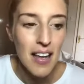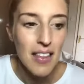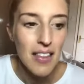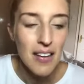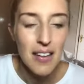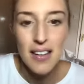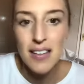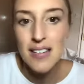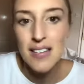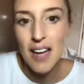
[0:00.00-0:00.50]

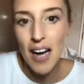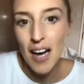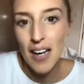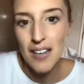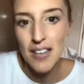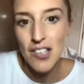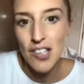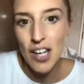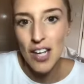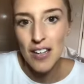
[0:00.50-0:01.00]
things kind
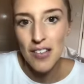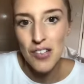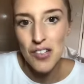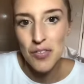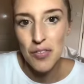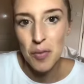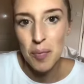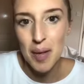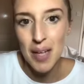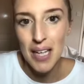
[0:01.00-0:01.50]
of changed
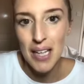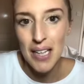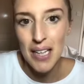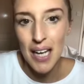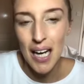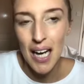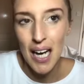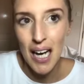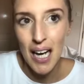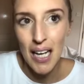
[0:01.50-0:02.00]
for
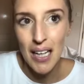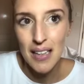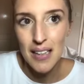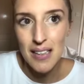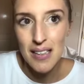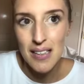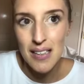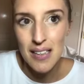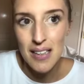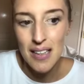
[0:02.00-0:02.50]
me,
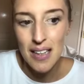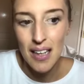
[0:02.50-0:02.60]
and